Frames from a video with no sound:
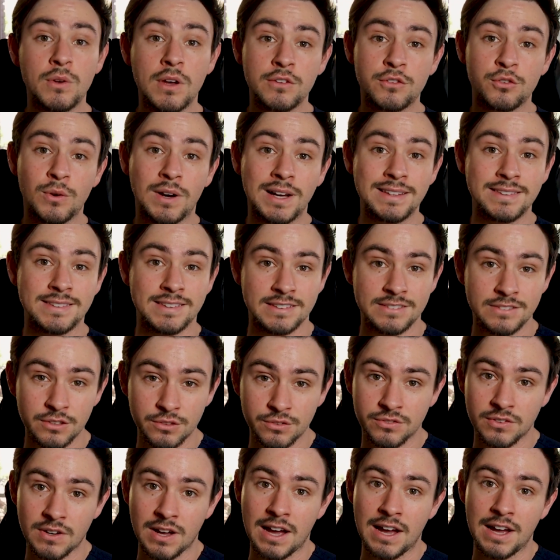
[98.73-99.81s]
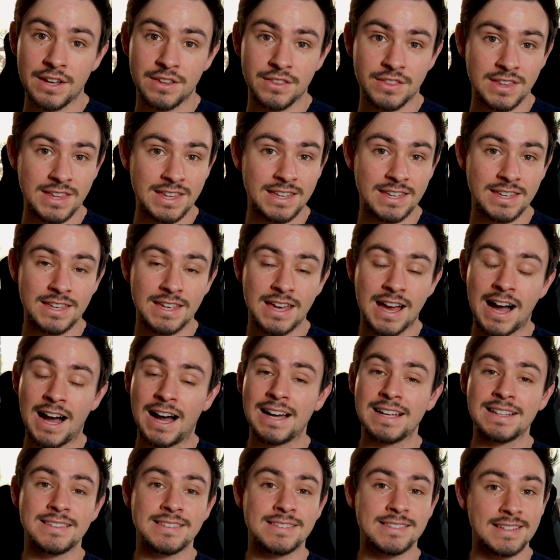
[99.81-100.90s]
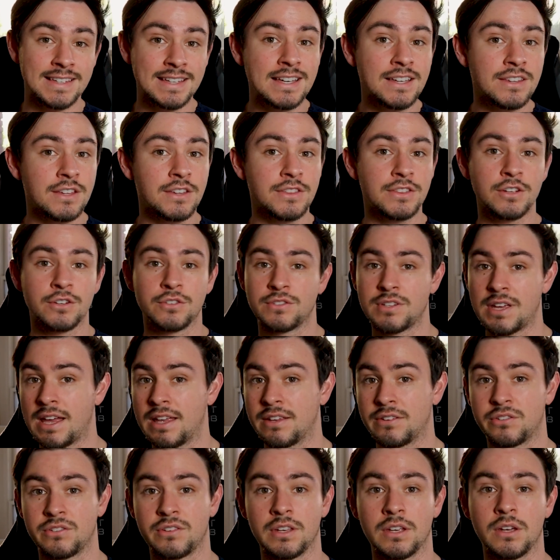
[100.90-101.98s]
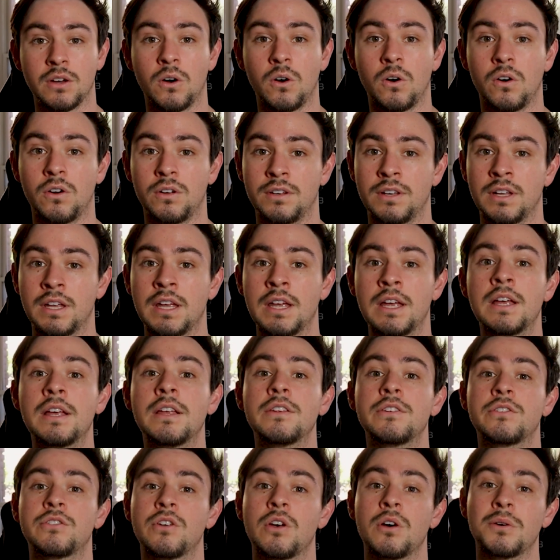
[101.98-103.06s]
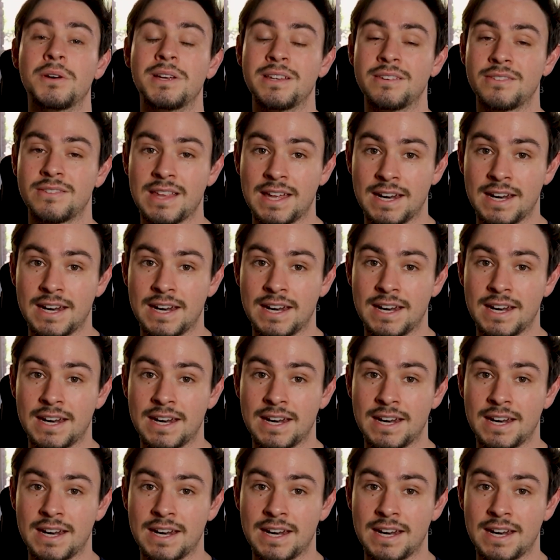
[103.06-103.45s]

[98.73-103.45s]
you have to identify the idea that they're testing on. So is